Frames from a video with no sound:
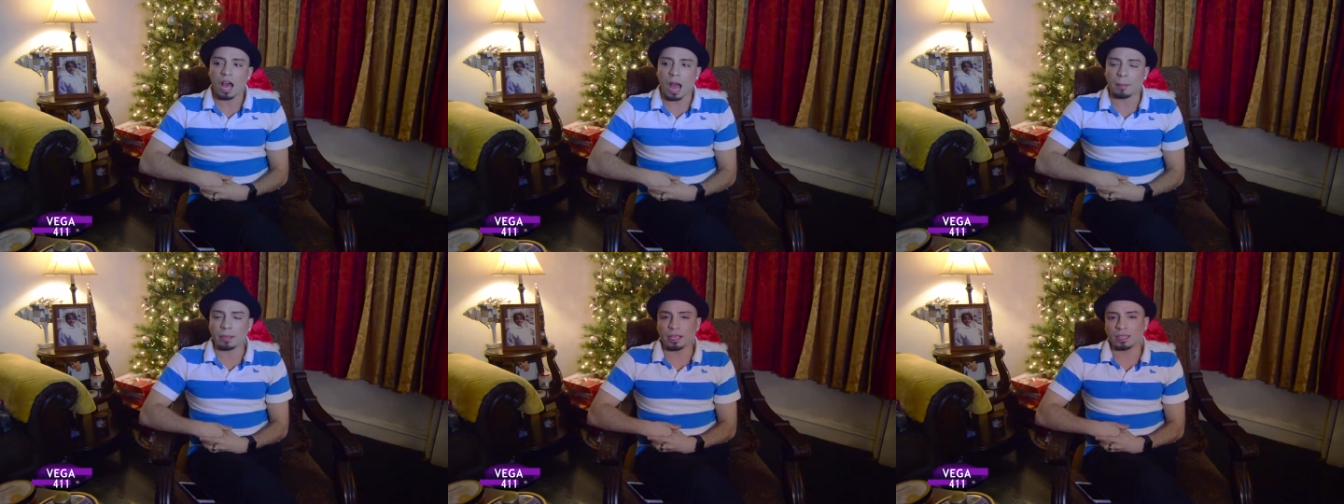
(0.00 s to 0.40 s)

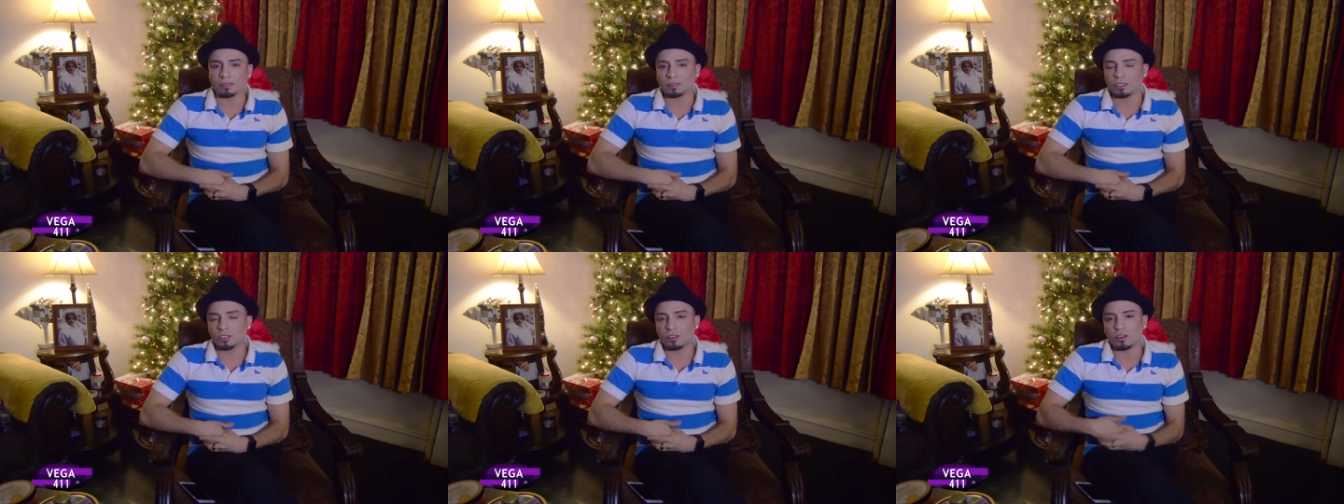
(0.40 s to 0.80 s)
I
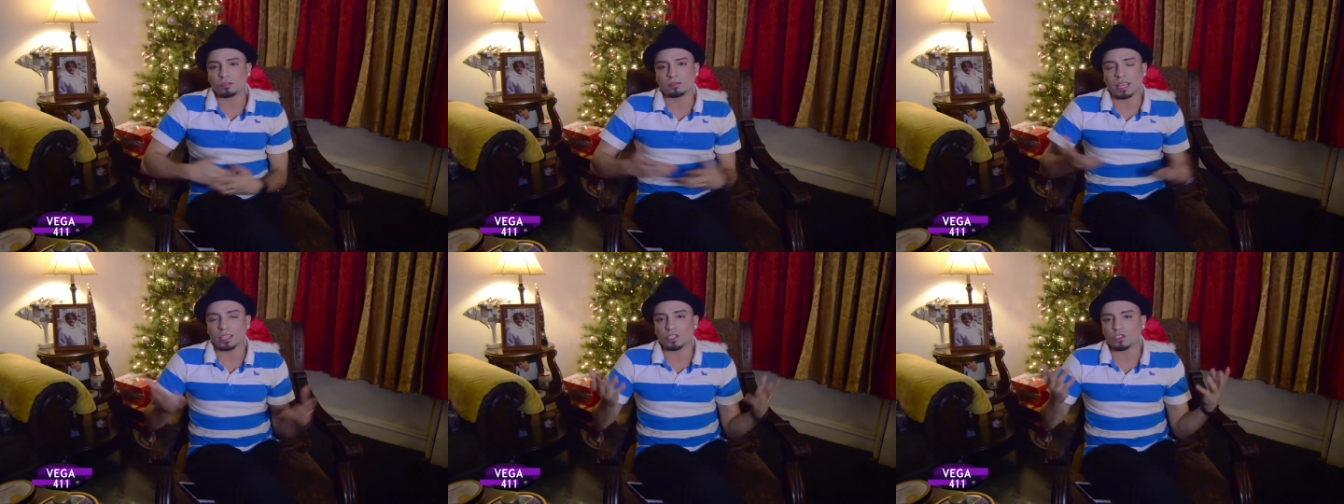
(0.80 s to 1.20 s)
mean, you know,
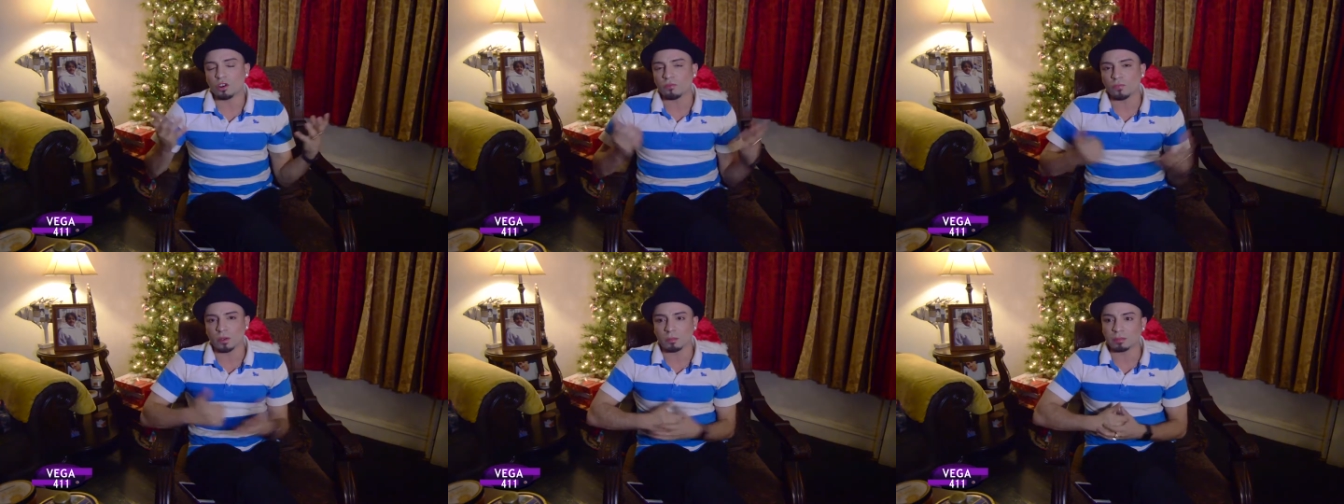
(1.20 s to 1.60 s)
that's
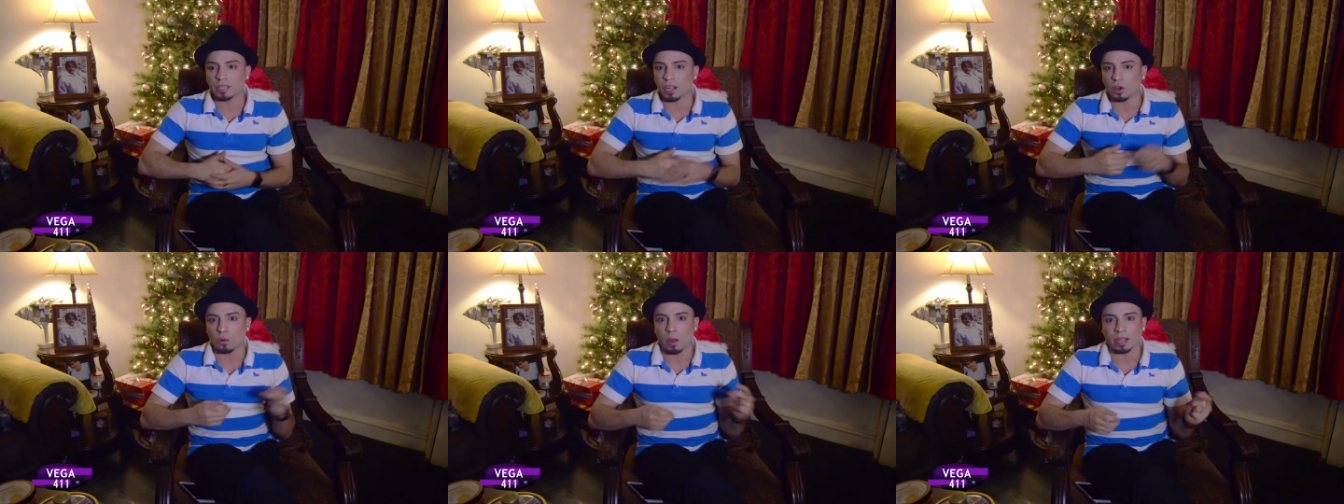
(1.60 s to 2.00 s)
short films.
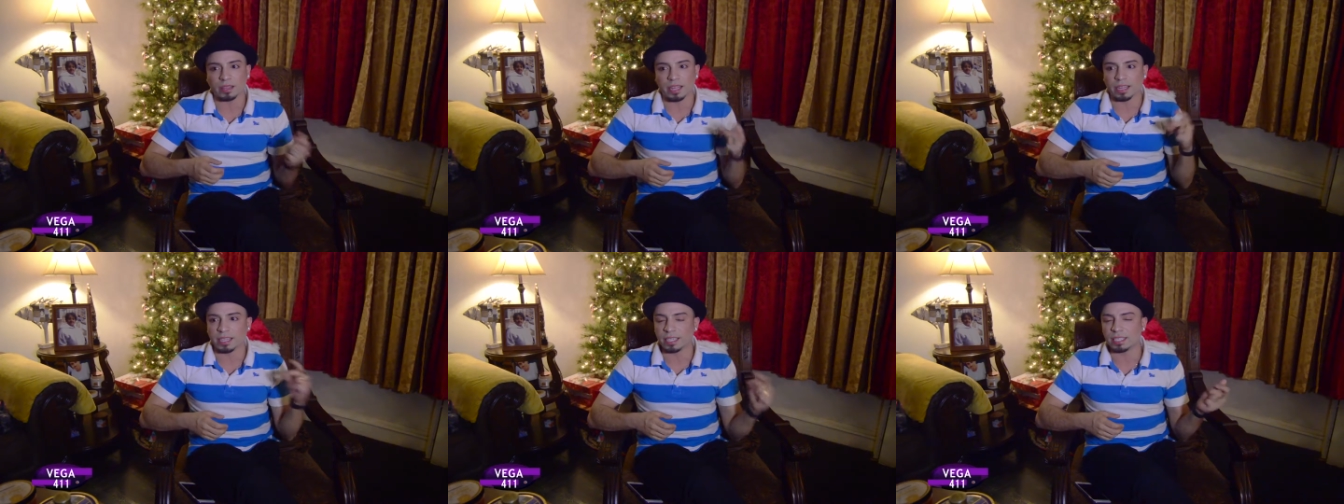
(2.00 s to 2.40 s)
They're quick,
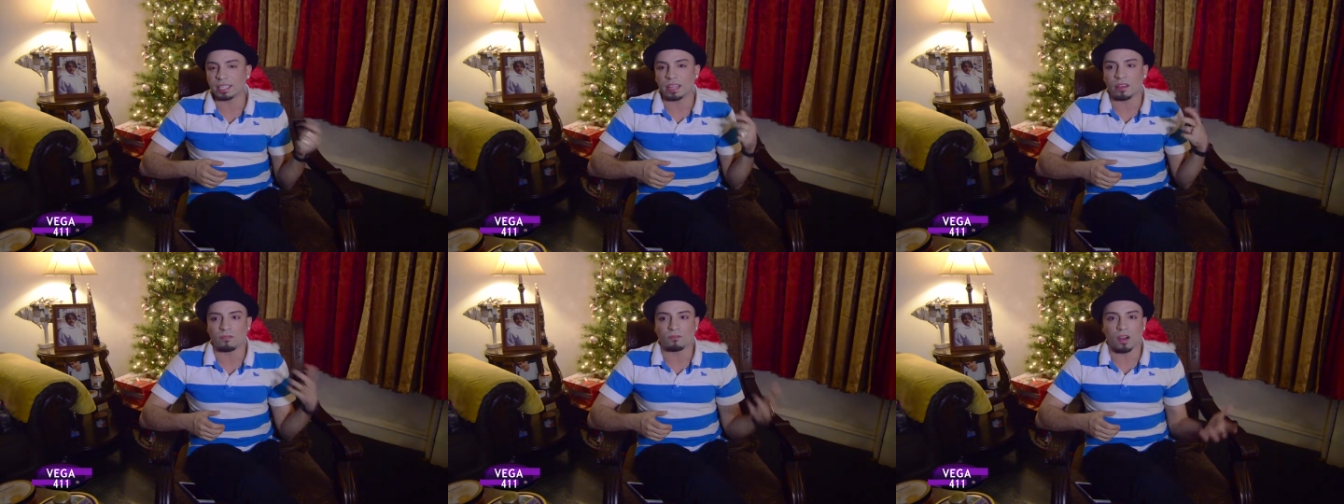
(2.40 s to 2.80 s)
they're easy,
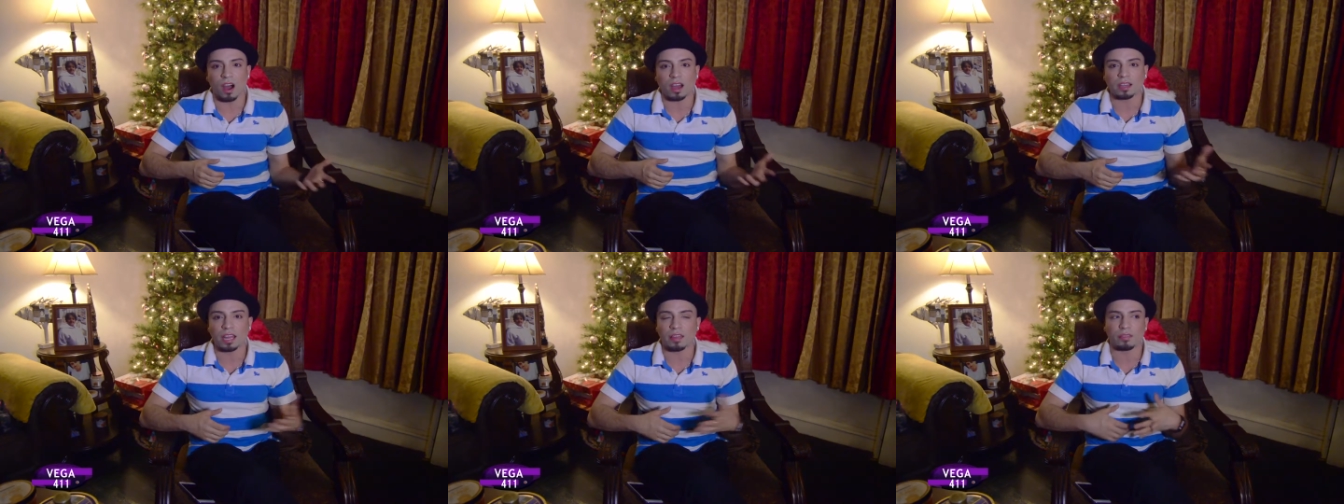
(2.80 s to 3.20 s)
they're
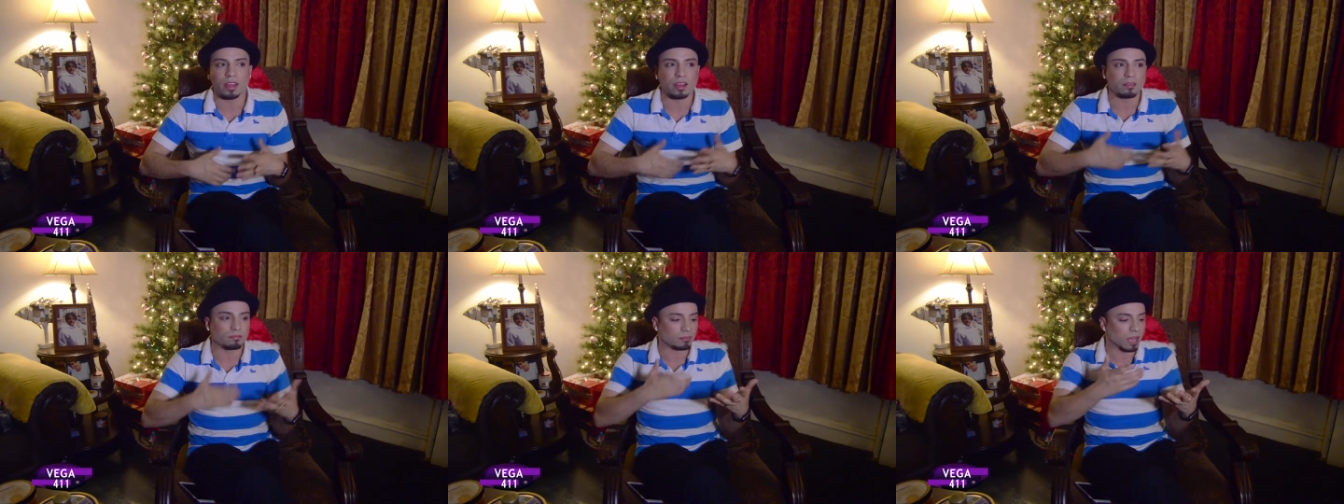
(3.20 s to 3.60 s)
fun, and
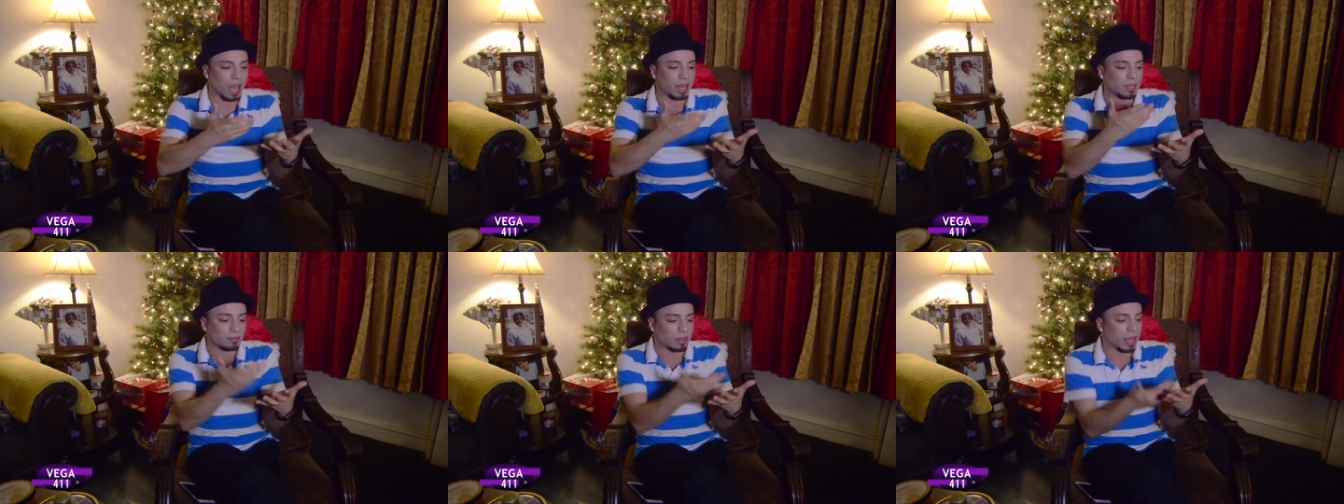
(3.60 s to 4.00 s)
they're
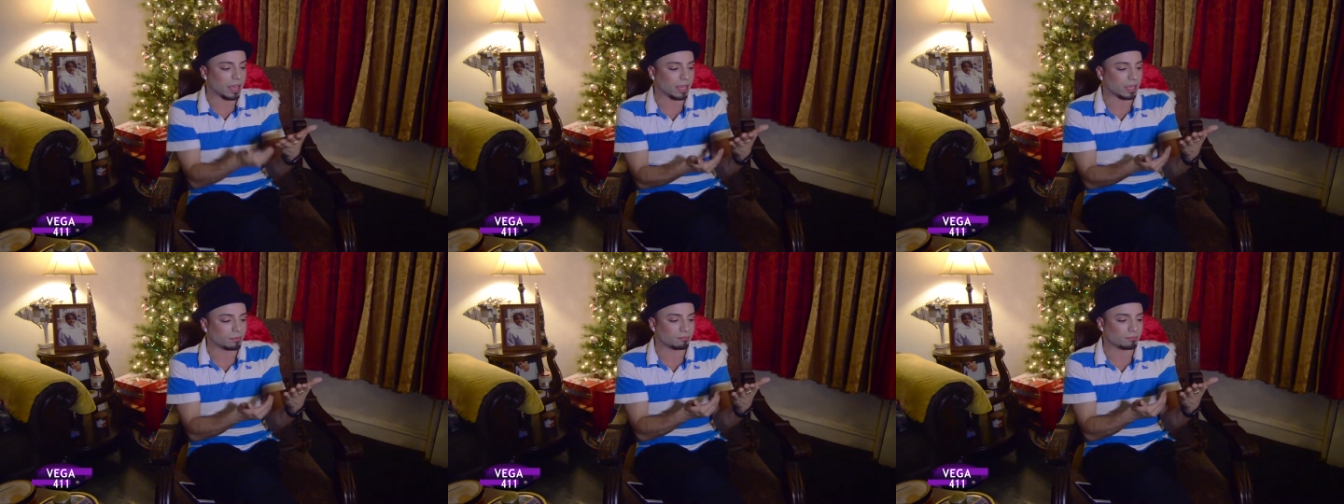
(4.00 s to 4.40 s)
kind of like